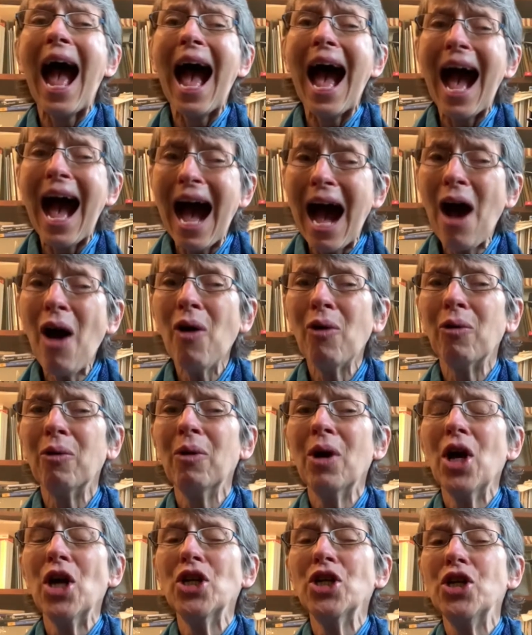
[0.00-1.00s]
How,
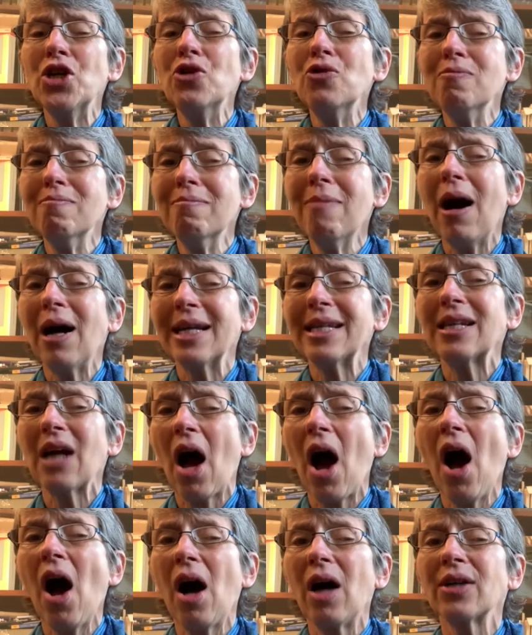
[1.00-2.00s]
you might
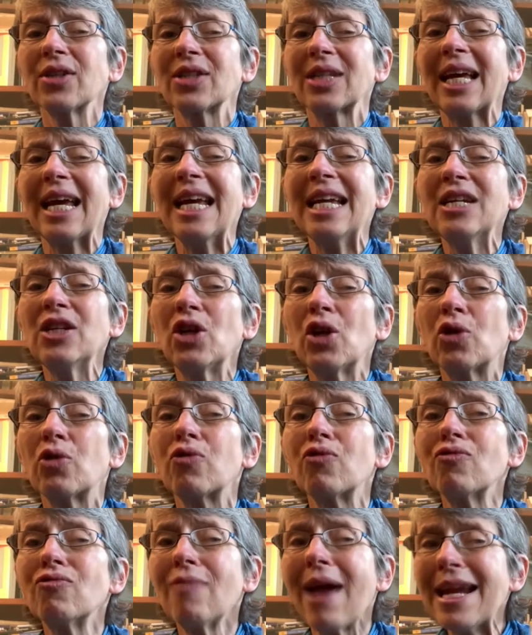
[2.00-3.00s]
ask
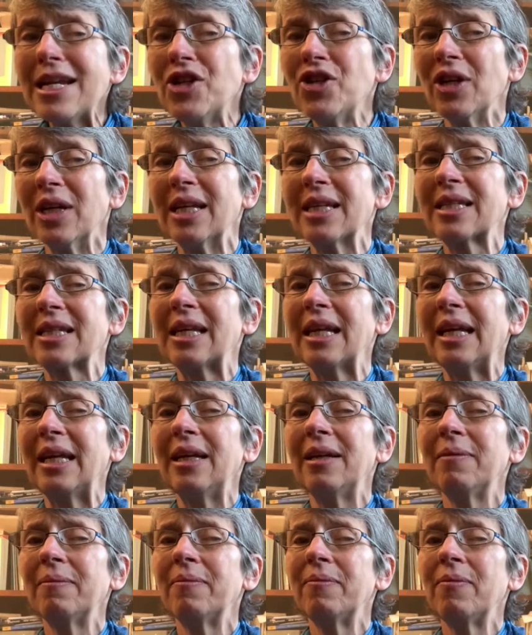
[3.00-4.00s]
incredulously?
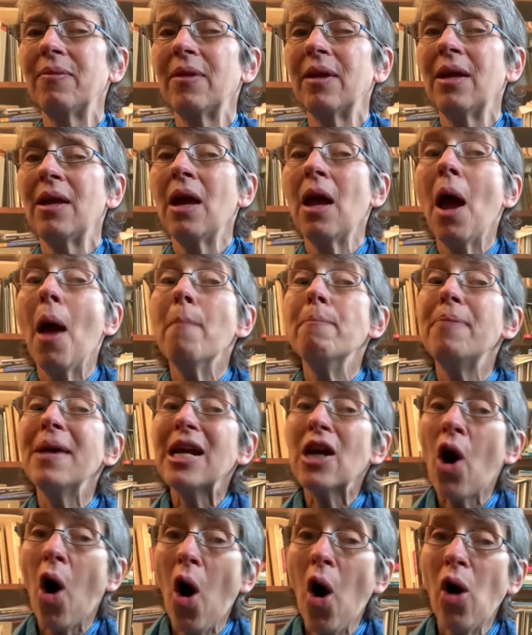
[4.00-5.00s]

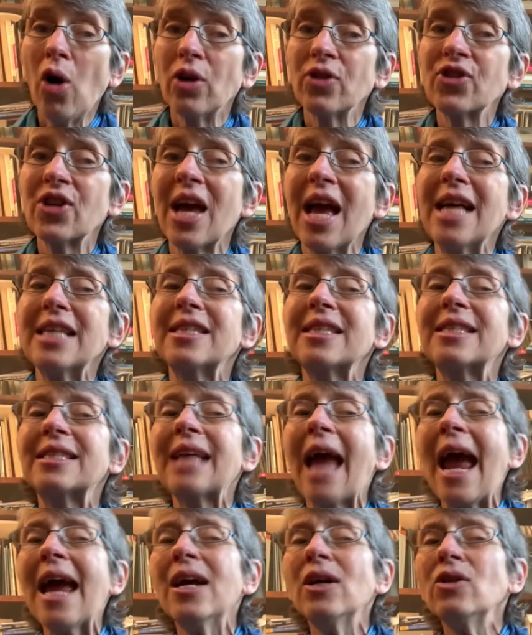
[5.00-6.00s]
Because
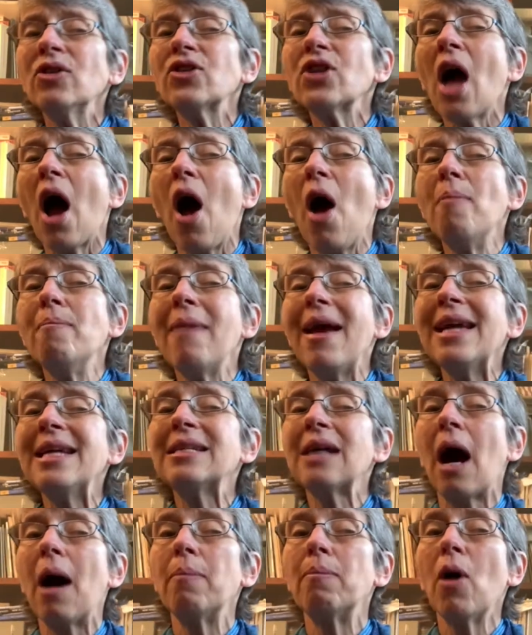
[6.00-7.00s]
scales are made
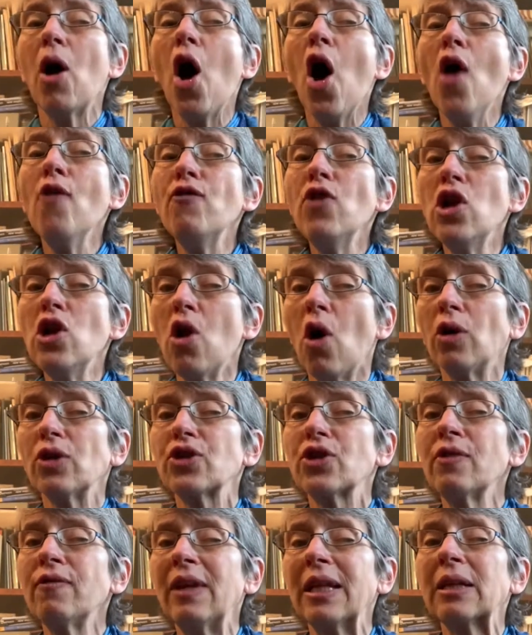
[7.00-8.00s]
up of lots
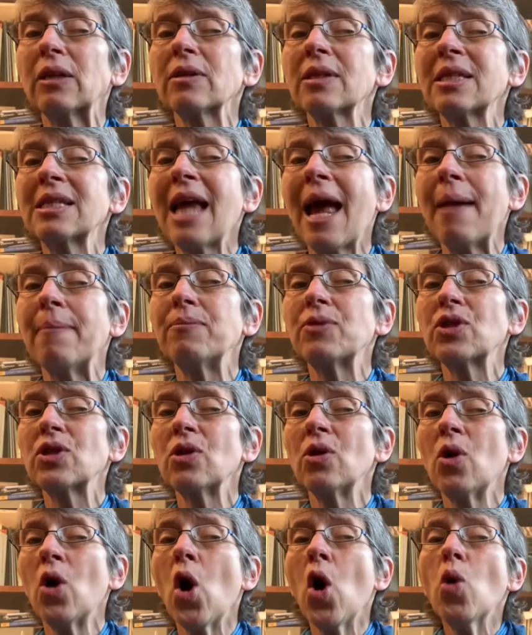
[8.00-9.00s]
of little steps,
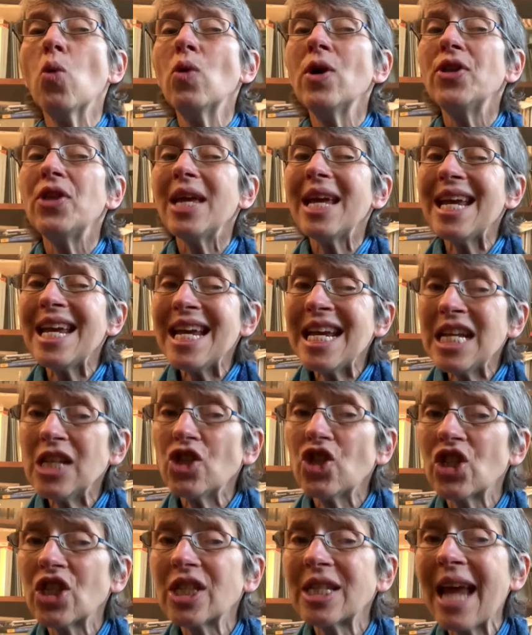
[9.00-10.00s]
with each
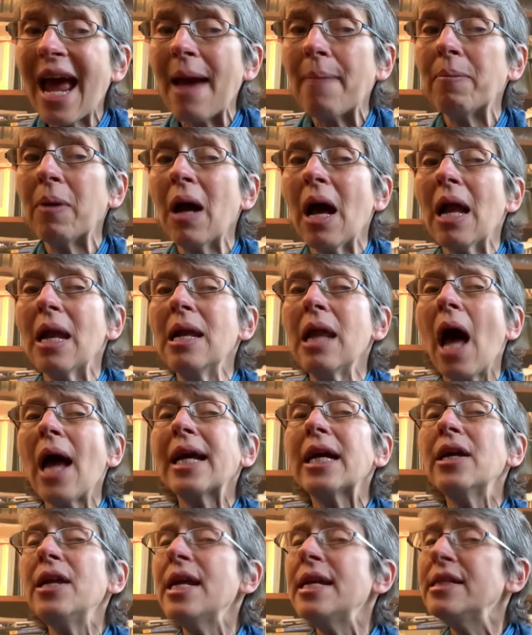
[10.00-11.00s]
step like
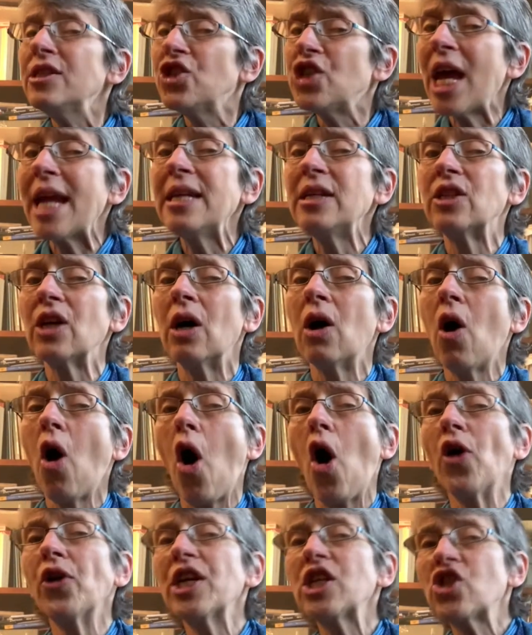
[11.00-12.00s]
an agenda
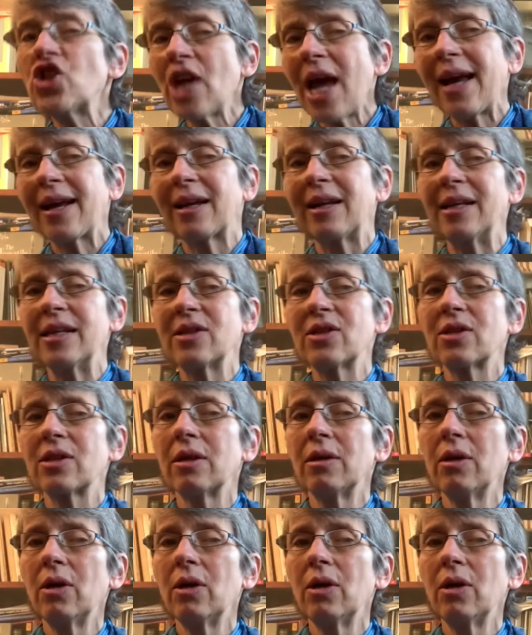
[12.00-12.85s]
on a checklist.